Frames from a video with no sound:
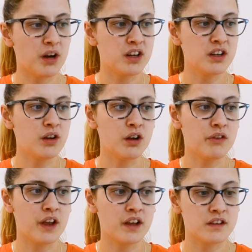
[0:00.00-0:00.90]
I don't know if
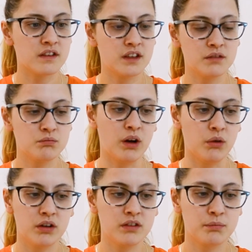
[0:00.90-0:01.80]
that is,
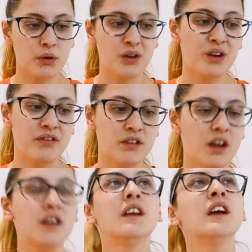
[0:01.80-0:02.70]
well, it's probably not even,
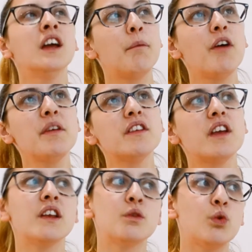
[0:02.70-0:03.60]
part of me is like
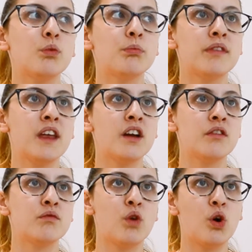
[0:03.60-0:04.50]
it's not their
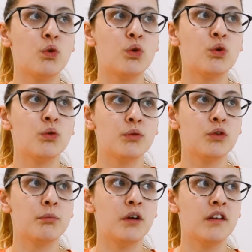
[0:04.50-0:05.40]
role or
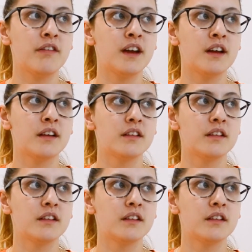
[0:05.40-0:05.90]
not part of their